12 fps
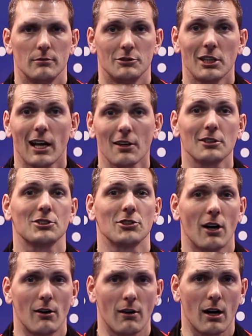Check out the
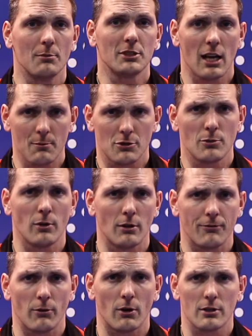SAR Arms
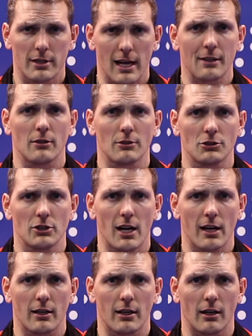M204 Tactical
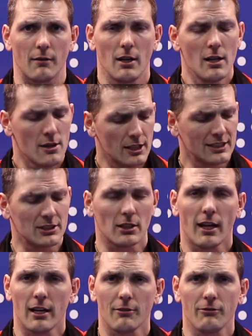Shotgun. This has a
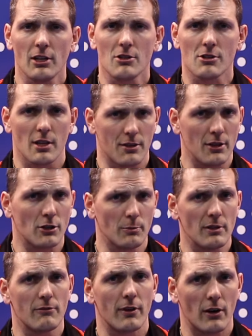lot of features I think you'll
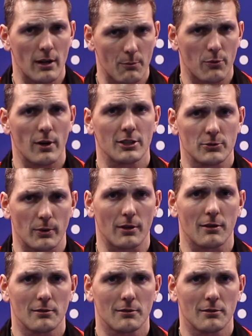be very impressed with.